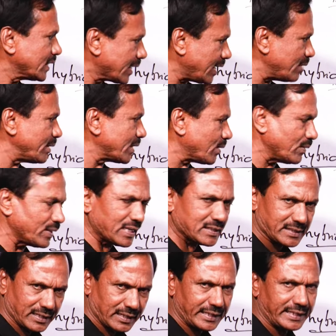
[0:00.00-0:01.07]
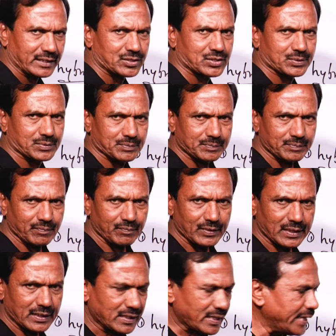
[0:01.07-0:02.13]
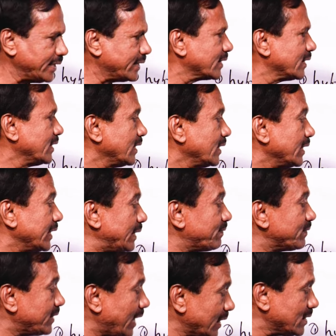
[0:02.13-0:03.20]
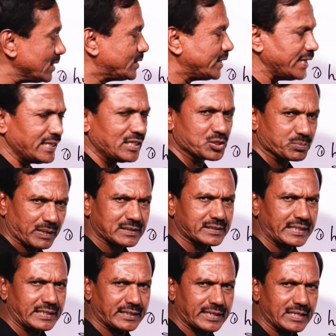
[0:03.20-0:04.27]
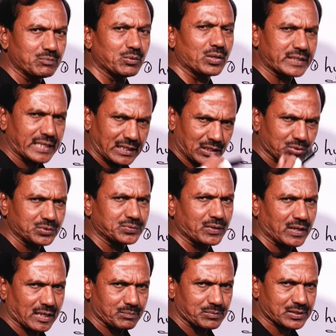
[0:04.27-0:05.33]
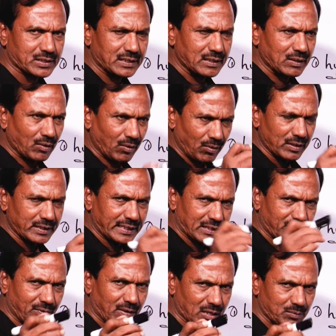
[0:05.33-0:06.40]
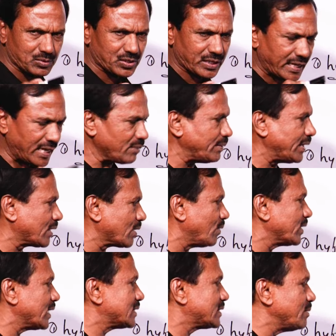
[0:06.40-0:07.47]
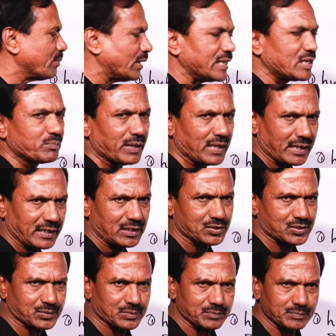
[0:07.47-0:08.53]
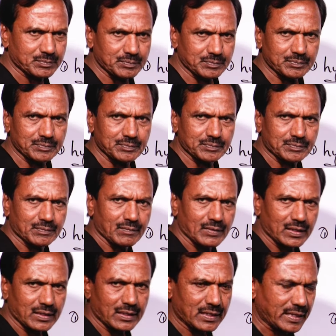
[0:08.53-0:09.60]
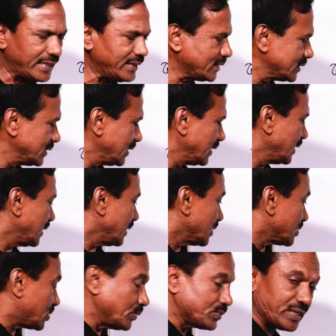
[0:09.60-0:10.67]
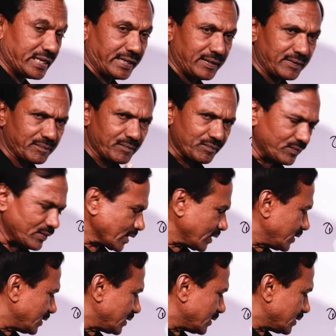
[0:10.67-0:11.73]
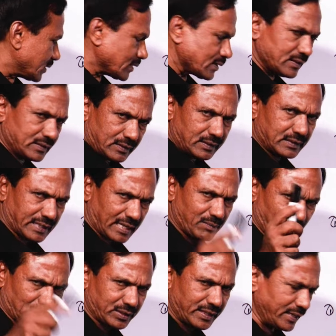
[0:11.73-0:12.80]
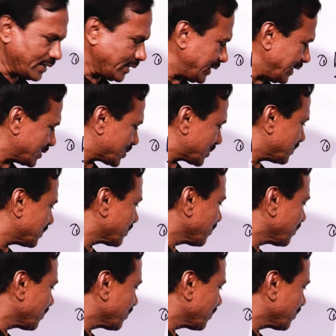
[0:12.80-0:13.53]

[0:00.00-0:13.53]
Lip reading: can be called as the alleles, right? If that gene is present in more than two forms, all that forms can be called as the multiple alleles, right? So you see, these are about the alleles.